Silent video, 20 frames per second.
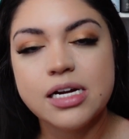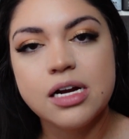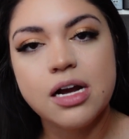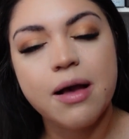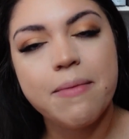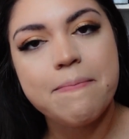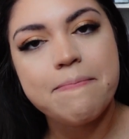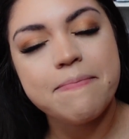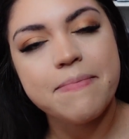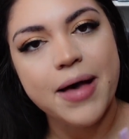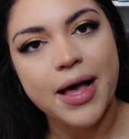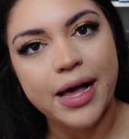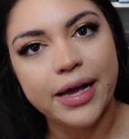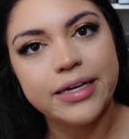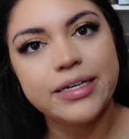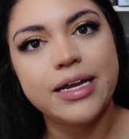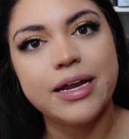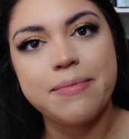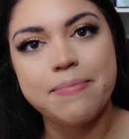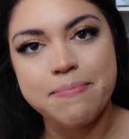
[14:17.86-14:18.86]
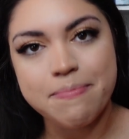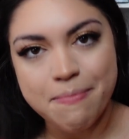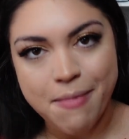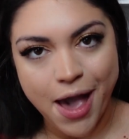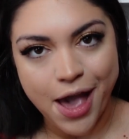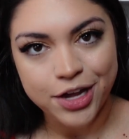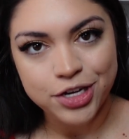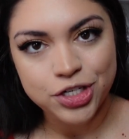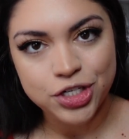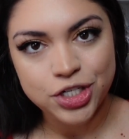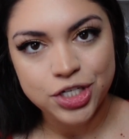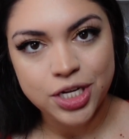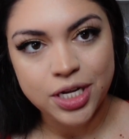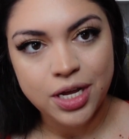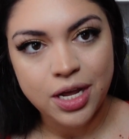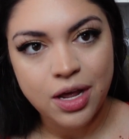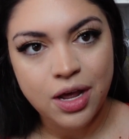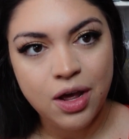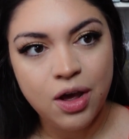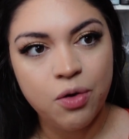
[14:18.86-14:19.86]
combined and meshed
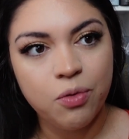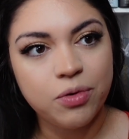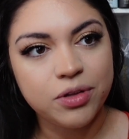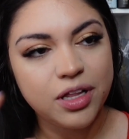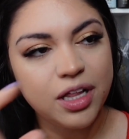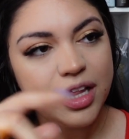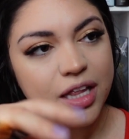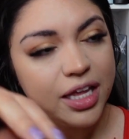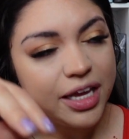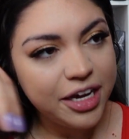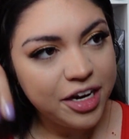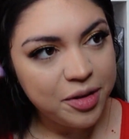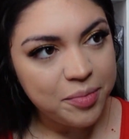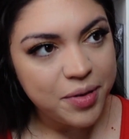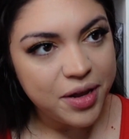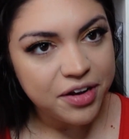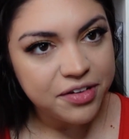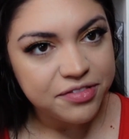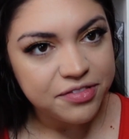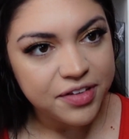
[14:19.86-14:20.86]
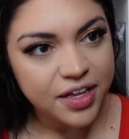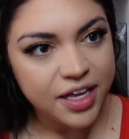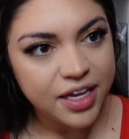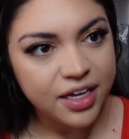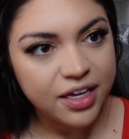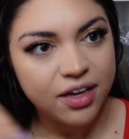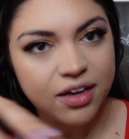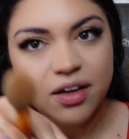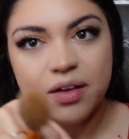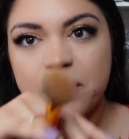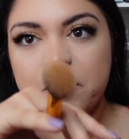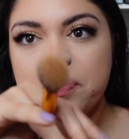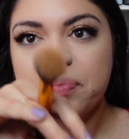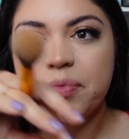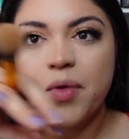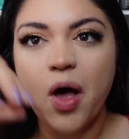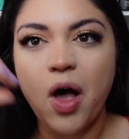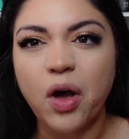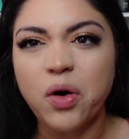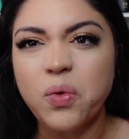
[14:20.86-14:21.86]
with a little bit of like
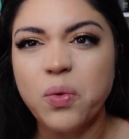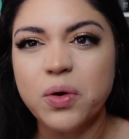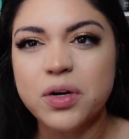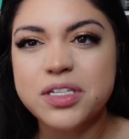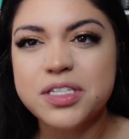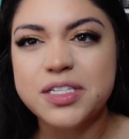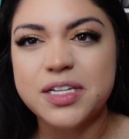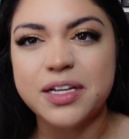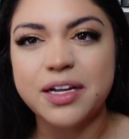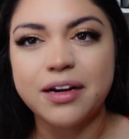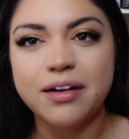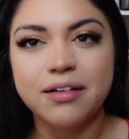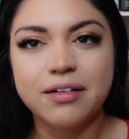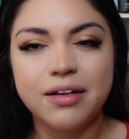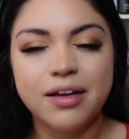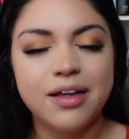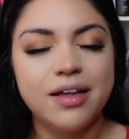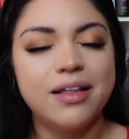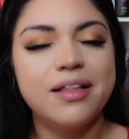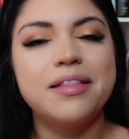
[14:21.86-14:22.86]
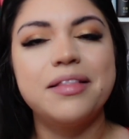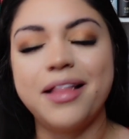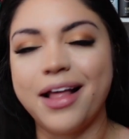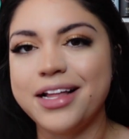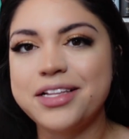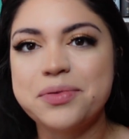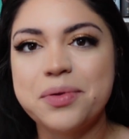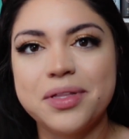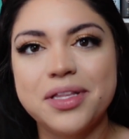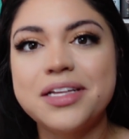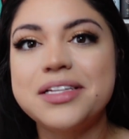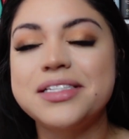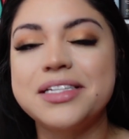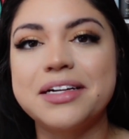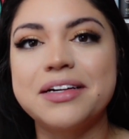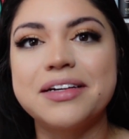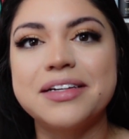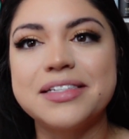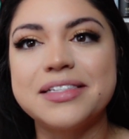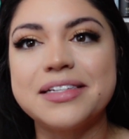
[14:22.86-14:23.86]
Hogwarts in there. That's what this
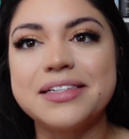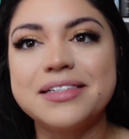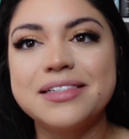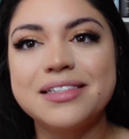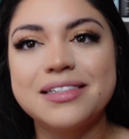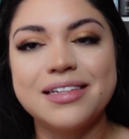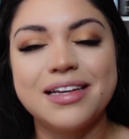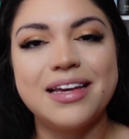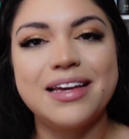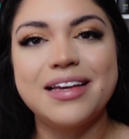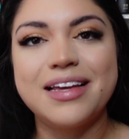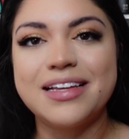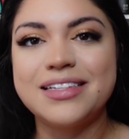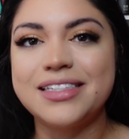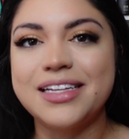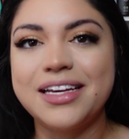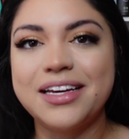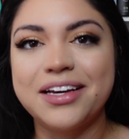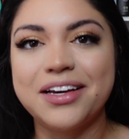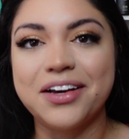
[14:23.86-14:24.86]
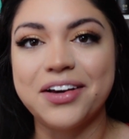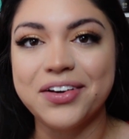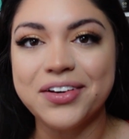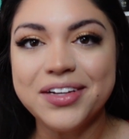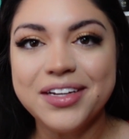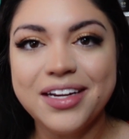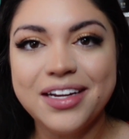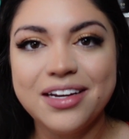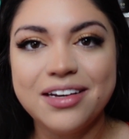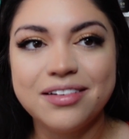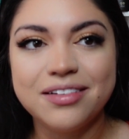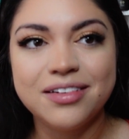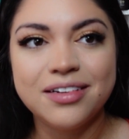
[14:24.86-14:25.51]
series is. Is it good?